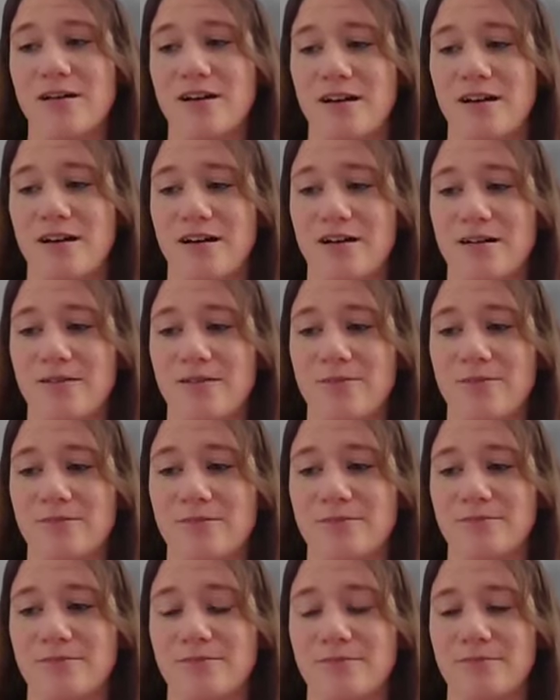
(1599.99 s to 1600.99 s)

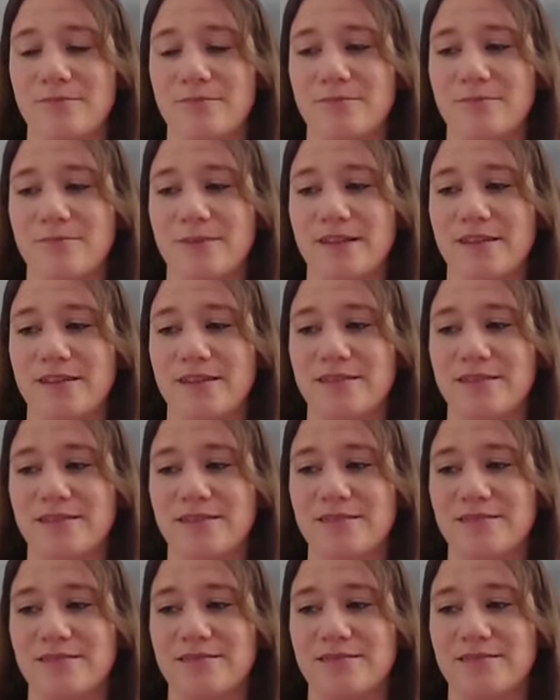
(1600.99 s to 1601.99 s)
But
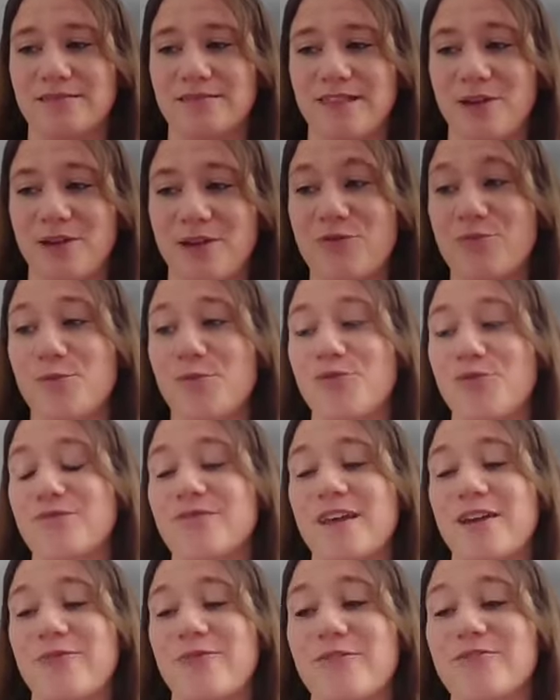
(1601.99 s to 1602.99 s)
they were
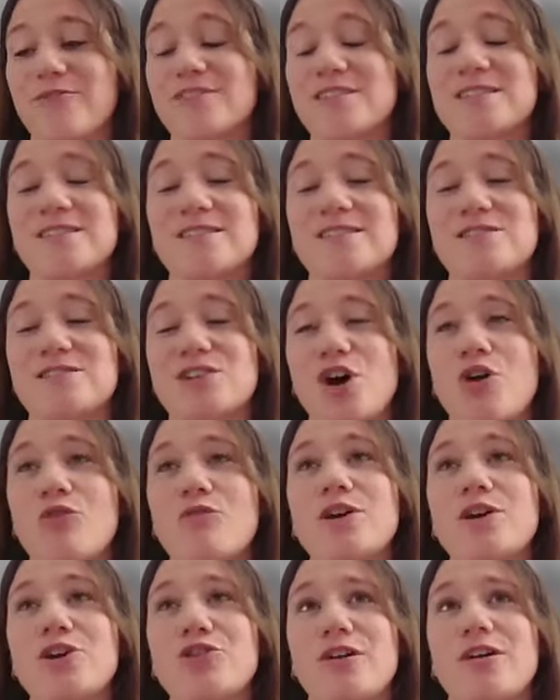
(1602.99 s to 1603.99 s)
so
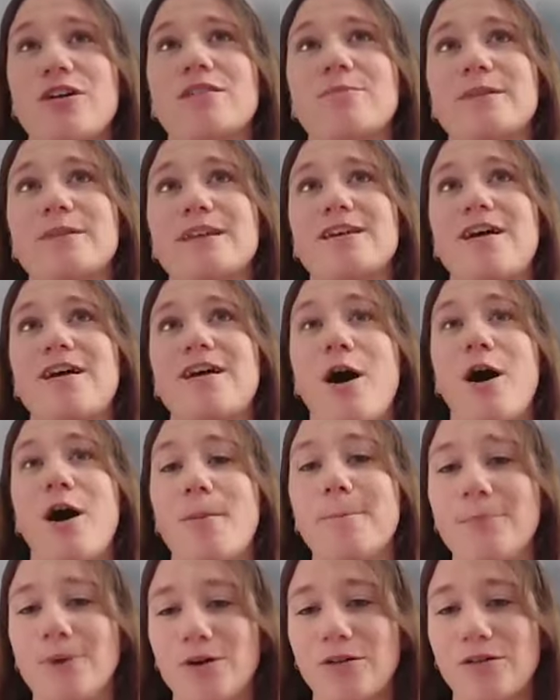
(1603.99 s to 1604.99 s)
incredibly
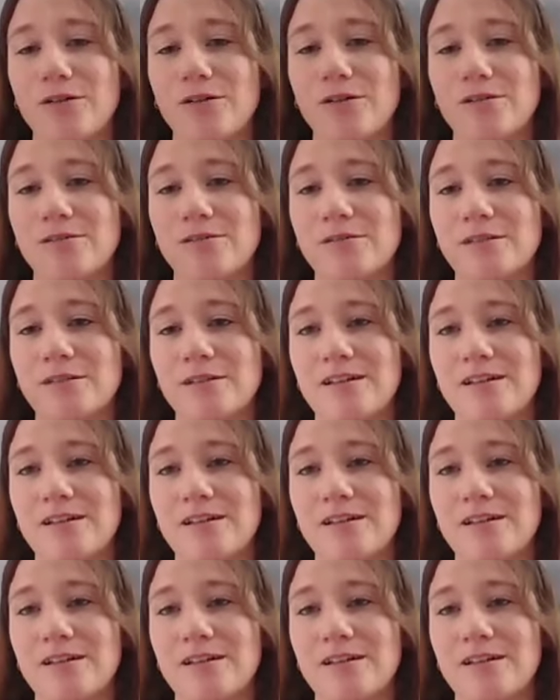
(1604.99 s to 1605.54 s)
humble.